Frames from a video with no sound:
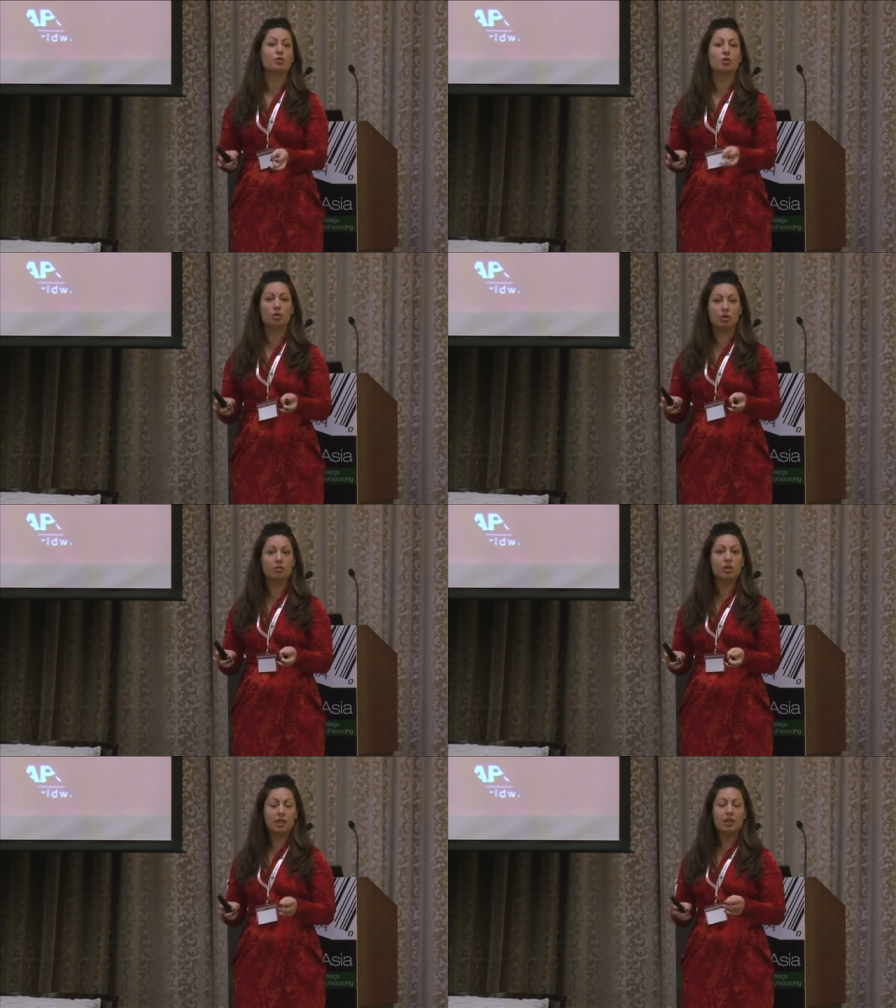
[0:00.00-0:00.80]
role
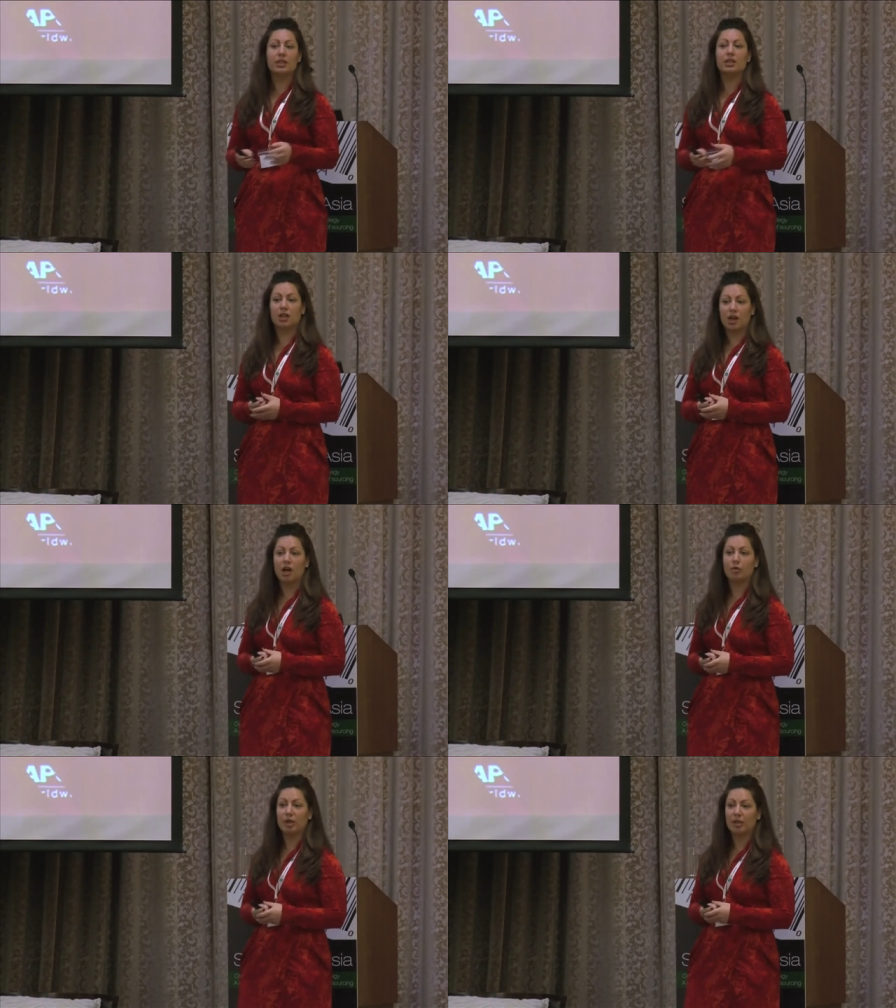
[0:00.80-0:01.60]
in the
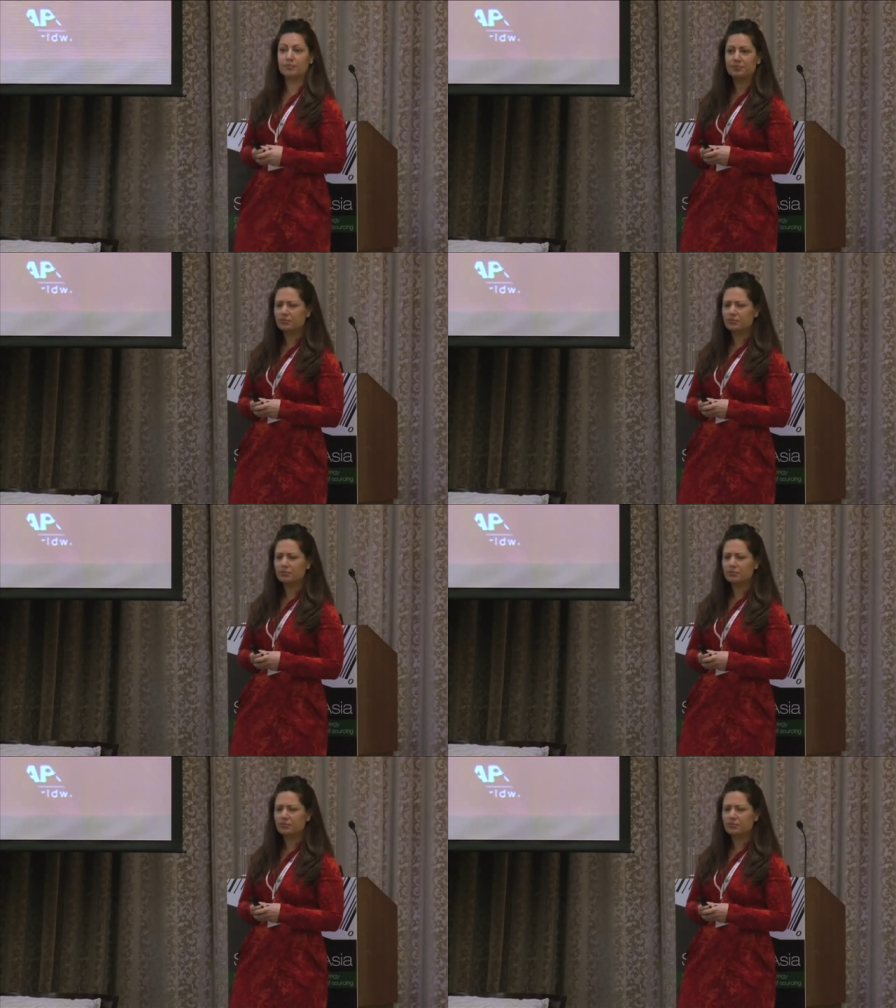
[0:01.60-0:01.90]
economy.